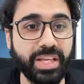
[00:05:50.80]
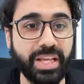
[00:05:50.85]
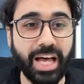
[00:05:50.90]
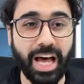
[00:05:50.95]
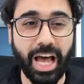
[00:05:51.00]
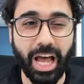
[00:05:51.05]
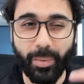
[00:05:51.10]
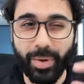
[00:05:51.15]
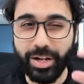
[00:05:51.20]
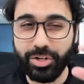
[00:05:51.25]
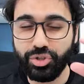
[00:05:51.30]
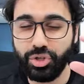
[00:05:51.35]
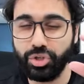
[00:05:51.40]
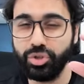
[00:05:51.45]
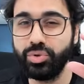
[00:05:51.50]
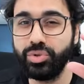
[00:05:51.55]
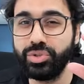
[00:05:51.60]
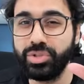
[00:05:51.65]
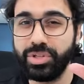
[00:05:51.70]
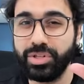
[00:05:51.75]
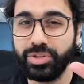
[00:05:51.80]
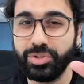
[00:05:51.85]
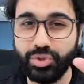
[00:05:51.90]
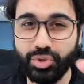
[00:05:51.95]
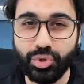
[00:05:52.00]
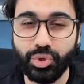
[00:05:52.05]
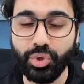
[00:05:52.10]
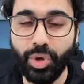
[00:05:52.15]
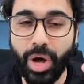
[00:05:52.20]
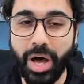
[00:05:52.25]
I want to show you
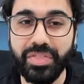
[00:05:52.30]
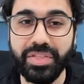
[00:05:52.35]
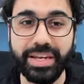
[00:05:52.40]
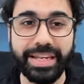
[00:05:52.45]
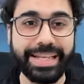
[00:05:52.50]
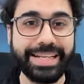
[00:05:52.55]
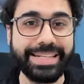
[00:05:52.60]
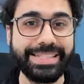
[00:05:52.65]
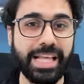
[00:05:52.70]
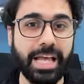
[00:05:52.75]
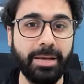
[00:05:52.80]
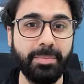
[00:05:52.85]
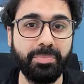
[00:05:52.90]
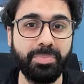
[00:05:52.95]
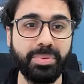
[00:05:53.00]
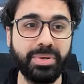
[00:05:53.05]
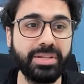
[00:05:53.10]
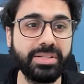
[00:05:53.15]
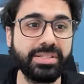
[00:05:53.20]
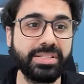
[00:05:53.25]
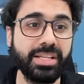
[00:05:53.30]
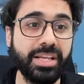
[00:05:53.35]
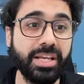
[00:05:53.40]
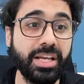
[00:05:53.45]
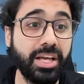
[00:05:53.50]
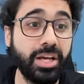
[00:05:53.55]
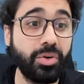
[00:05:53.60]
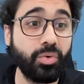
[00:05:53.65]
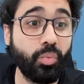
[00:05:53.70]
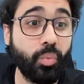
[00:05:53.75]
two other examples.
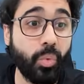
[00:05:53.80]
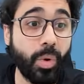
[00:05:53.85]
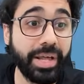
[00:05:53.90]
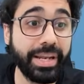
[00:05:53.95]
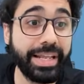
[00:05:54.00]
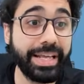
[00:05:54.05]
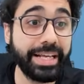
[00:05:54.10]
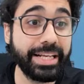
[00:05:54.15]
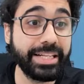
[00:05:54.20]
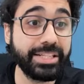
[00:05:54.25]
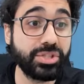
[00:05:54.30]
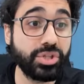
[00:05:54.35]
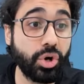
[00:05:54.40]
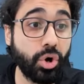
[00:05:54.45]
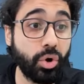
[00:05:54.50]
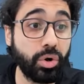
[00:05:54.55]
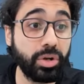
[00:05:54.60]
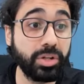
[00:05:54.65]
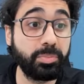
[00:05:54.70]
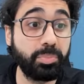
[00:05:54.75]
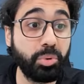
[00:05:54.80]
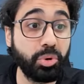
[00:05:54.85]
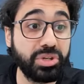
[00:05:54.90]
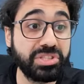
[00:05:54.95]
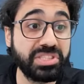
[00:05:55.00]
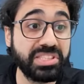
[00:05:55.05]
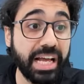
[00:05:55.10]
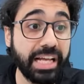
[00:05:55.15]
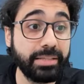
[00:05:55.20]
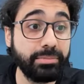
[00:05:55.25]
One is called
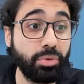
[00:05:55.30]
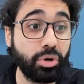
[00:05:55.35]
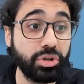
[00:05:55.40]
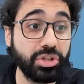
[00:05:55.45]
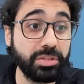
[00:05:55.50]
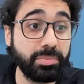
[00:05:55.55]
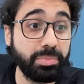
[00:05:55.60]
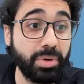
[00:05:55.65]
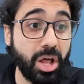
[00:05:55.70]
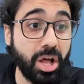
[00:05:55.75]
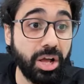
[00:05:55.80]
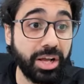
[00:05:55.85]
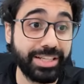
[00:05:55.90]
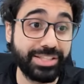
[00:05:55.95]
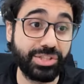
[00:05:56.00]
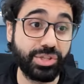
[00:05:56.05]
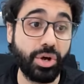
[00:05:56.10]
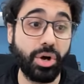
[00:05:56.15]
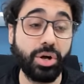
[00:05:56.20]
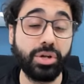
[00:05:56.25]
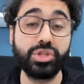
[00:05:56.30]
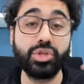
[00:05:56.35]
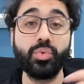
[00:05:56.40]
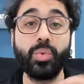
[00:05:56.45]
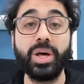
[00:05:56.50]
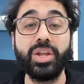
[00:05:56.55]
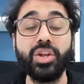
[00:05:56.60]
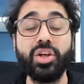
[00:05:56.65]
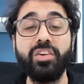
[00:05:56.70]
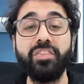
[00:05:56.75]
booksandmore.blog. It's also
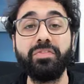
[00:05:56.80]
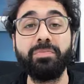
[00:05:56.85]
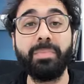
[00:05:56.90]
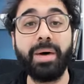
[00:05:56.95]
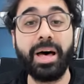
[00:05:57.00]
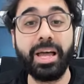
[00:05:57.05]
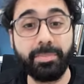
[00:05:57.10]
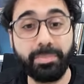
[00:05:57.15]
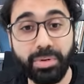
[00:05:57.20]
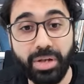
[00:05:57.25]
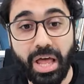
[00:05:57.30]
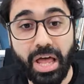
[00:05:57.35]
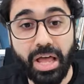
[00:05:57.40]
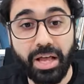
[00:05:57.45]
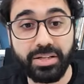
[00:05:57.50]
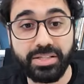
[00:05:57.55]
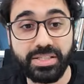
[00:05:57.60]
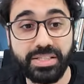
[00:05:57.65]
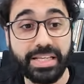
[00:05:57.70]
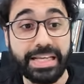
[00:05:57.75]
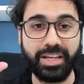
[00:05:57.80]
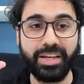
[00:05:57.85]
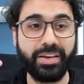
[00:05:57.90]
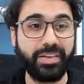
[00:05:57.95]
one of my blogs.